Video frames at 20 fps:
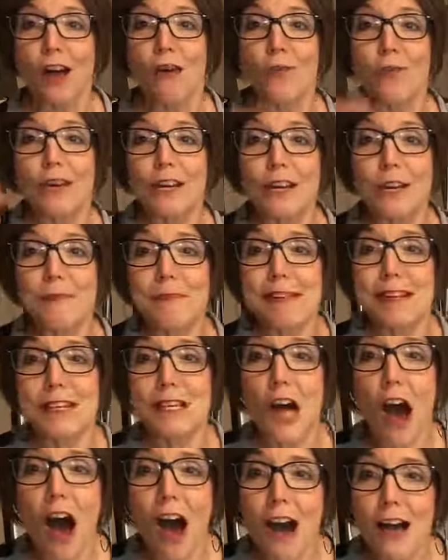We're going to be
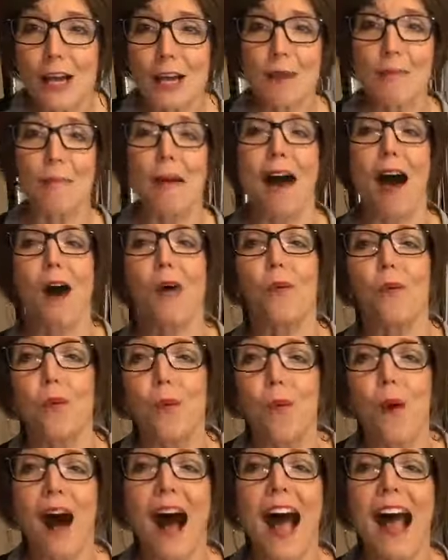talking about
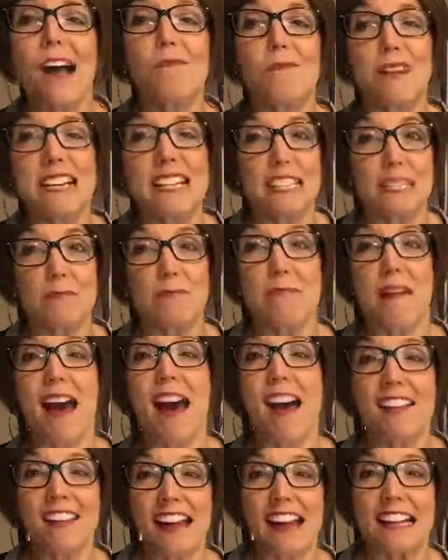why we
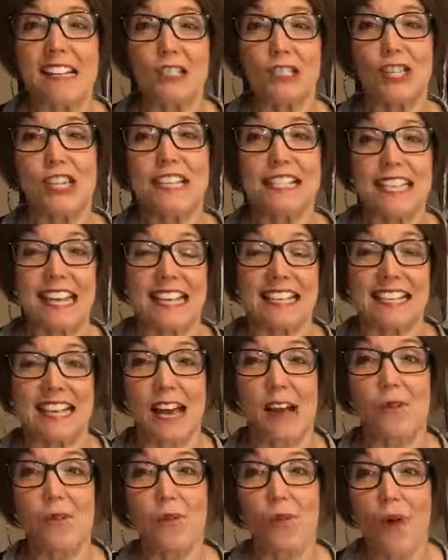smell like Jesus
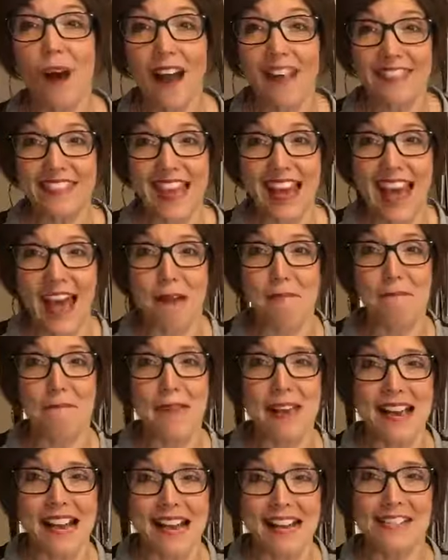and what that
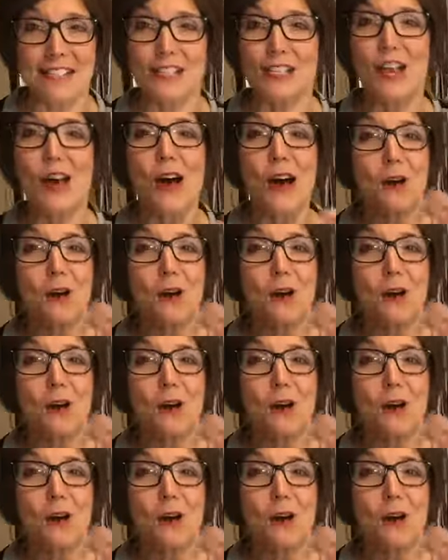means,